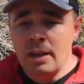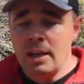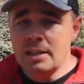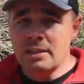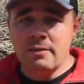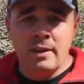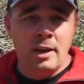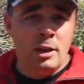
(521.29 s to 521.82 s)

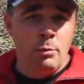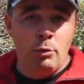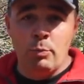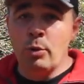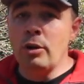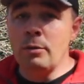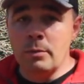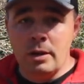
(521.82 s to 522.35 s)
It's available
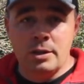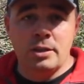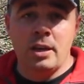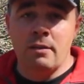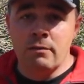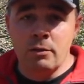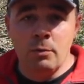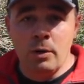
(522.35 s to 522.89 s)
pretty much
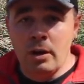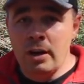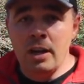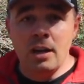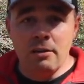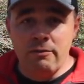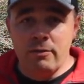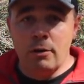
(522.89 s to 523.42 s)
everywhere at
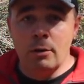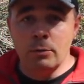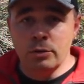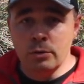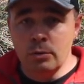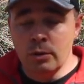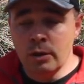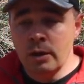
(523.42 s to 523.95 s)
any farm
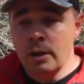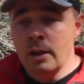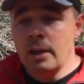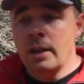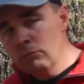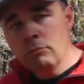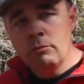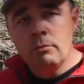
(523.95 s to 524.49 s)
store.
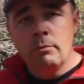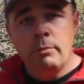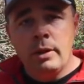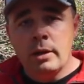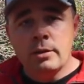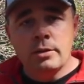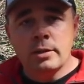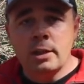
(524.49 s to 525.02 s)

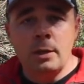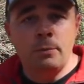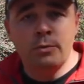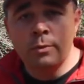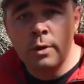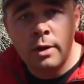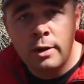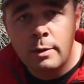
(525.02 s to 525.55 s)
Bear just keeps
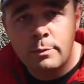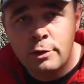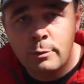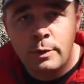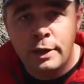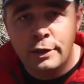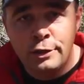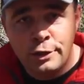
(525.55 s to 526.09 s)
running up to
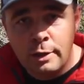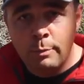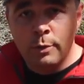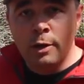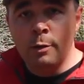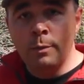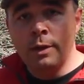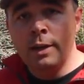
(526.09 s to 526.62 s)
me and
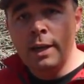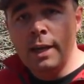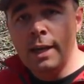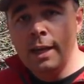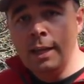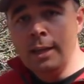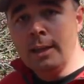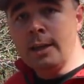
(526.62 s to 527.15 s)
jumping on me.
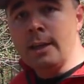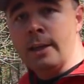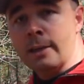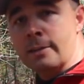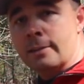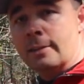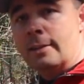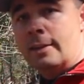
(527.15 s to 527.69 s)
Look at
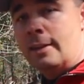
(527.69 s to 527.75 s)
this.